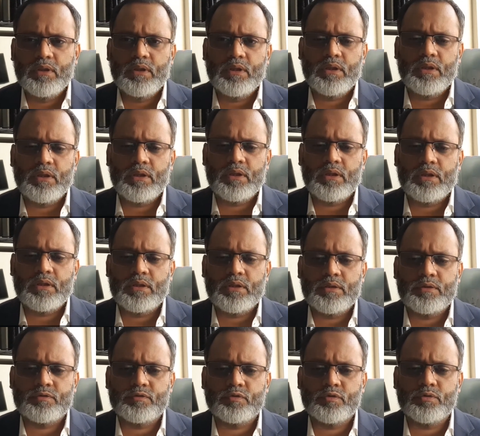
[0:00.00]

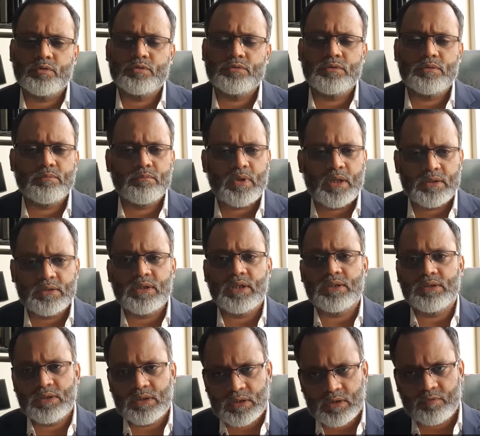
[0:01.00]
And
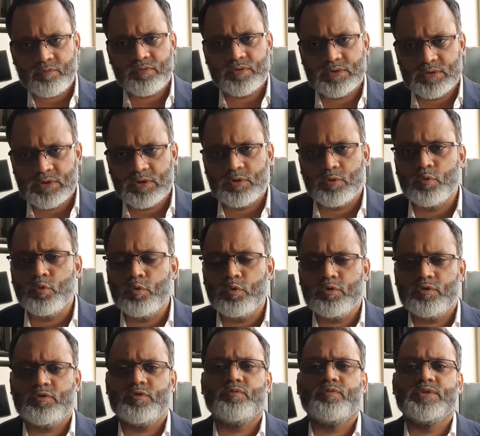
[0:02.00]
then there are further
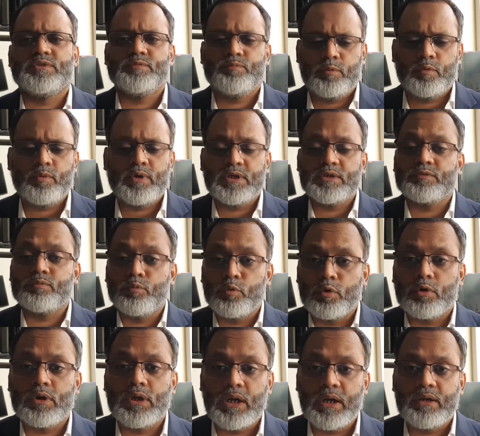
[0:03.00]
rules which provides
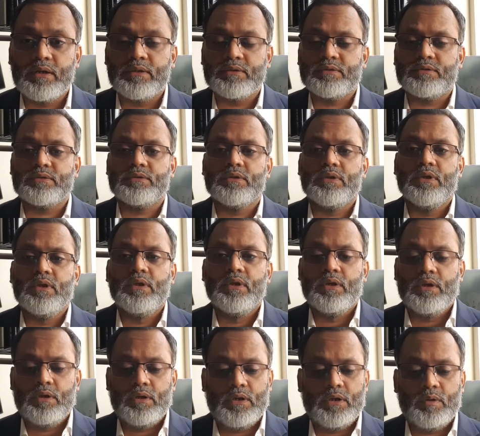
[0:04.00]
more guidance,
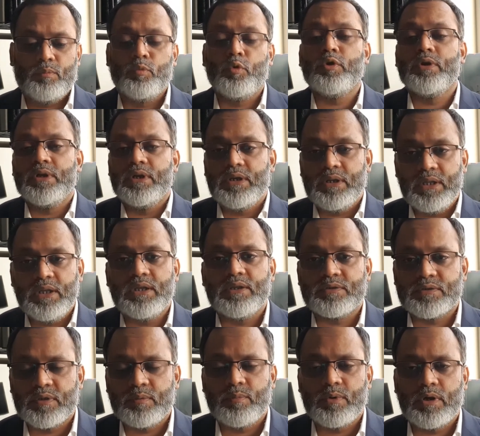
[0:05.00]
more
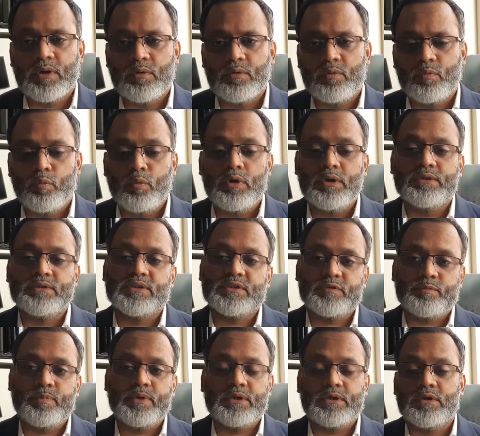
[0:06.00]
details about what is
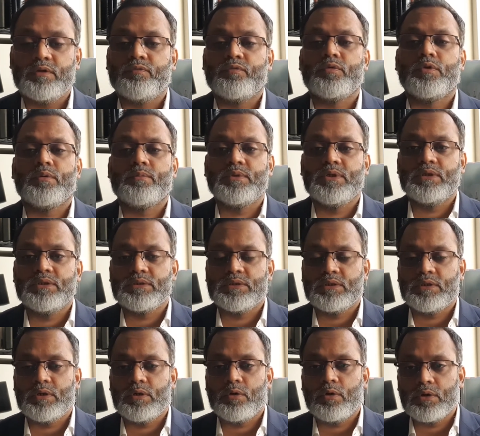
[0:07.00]
expected from the
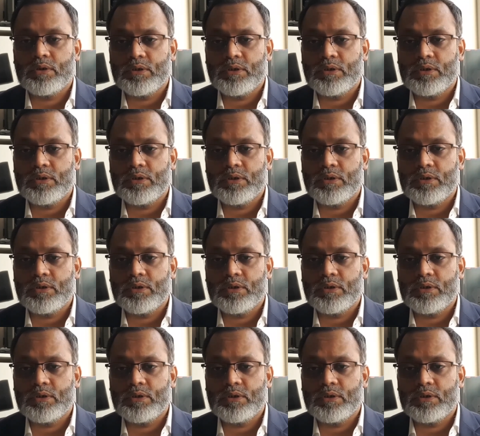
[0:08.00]
internal